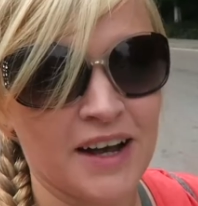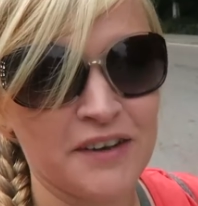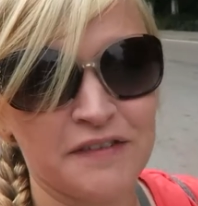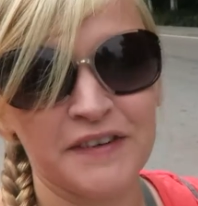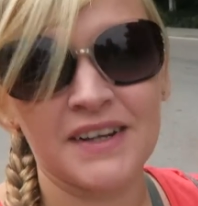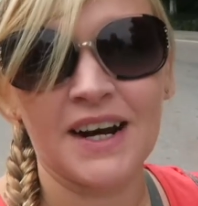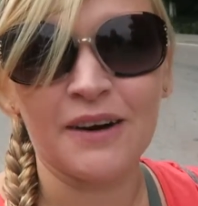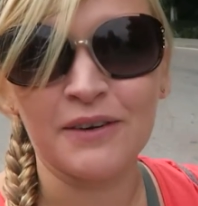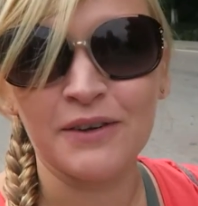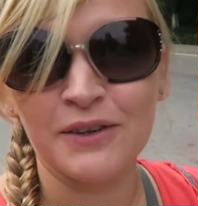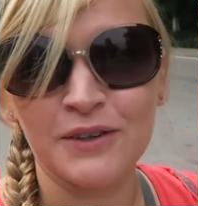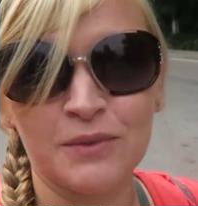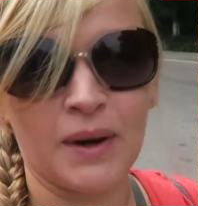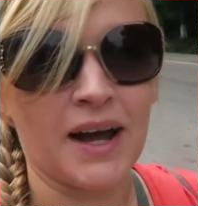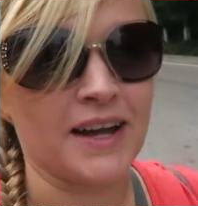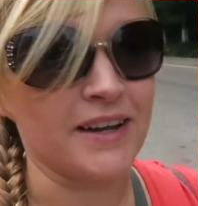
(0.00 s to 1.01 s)
I figured out a
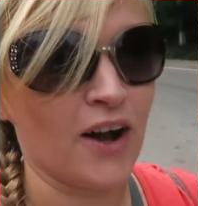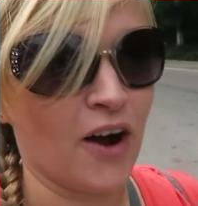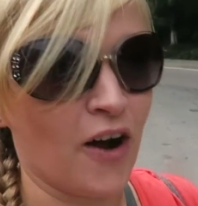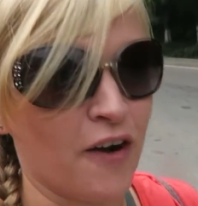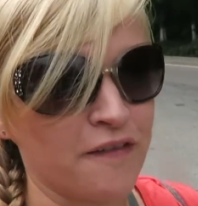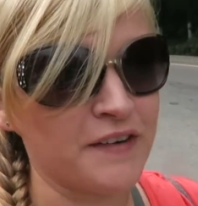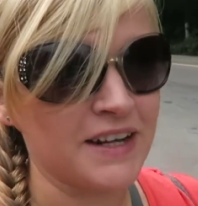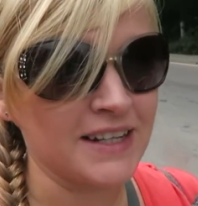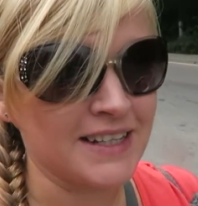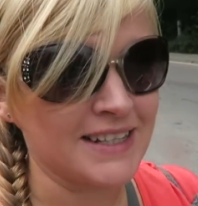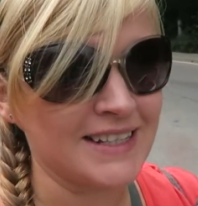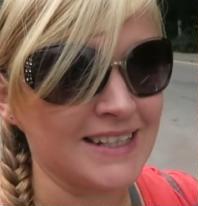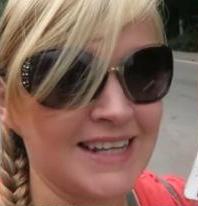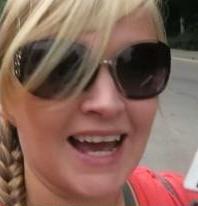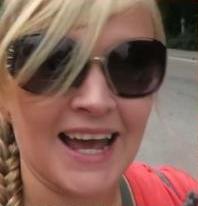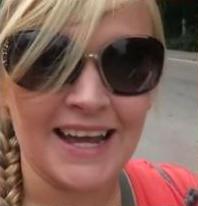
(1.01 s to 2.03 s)
good way of
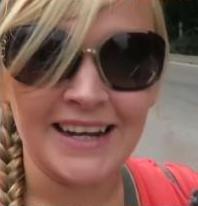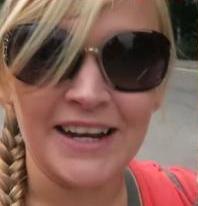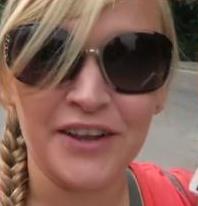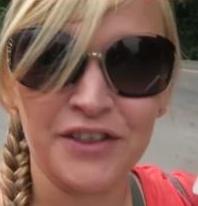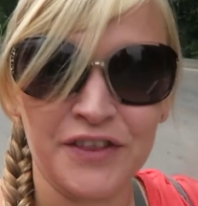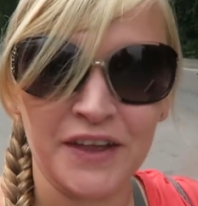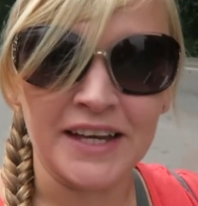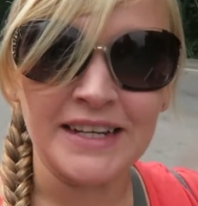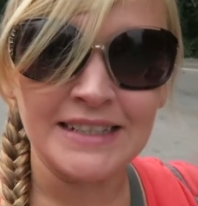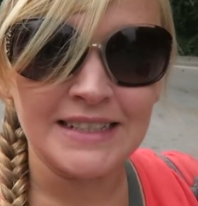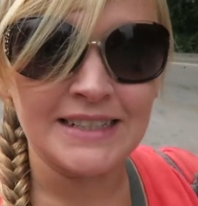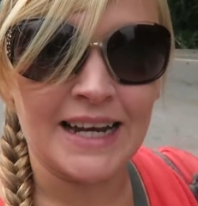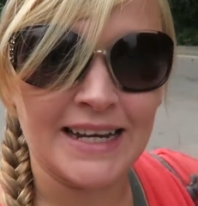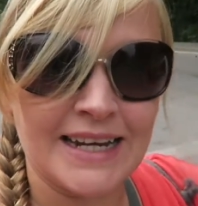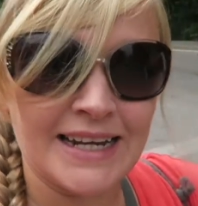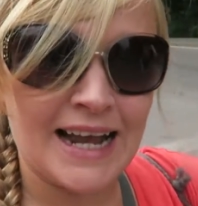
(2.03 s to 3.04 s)
getting a thing to
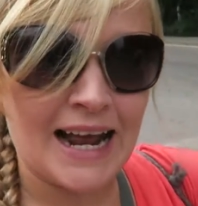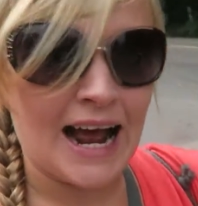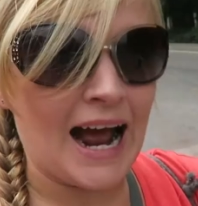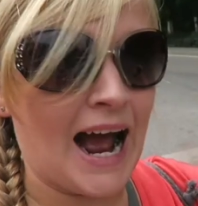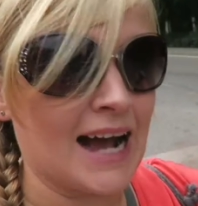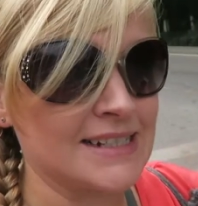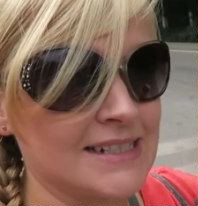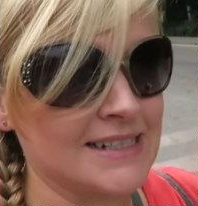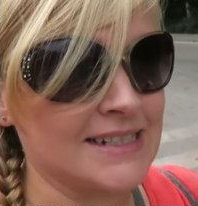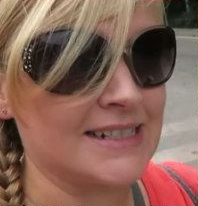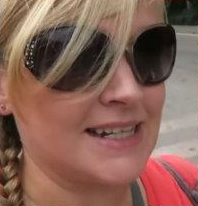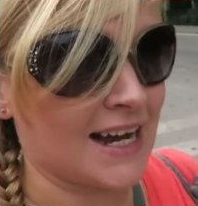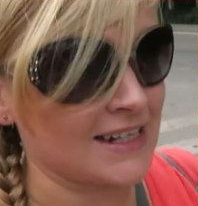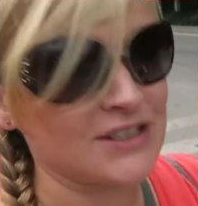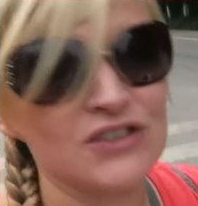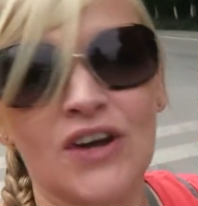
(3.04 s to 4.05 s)
like ask
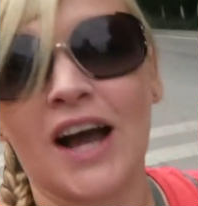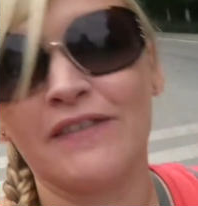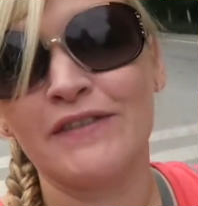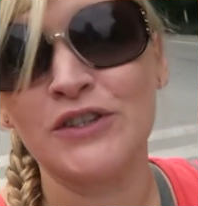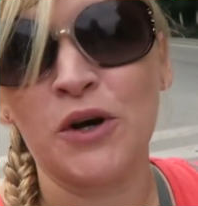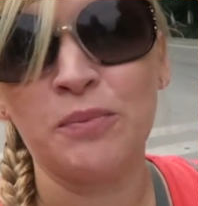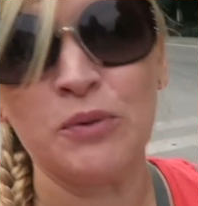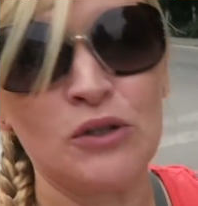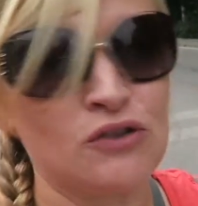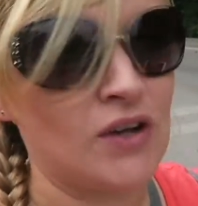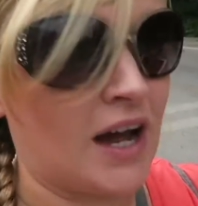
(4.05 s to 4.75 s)
taxi drivers or bus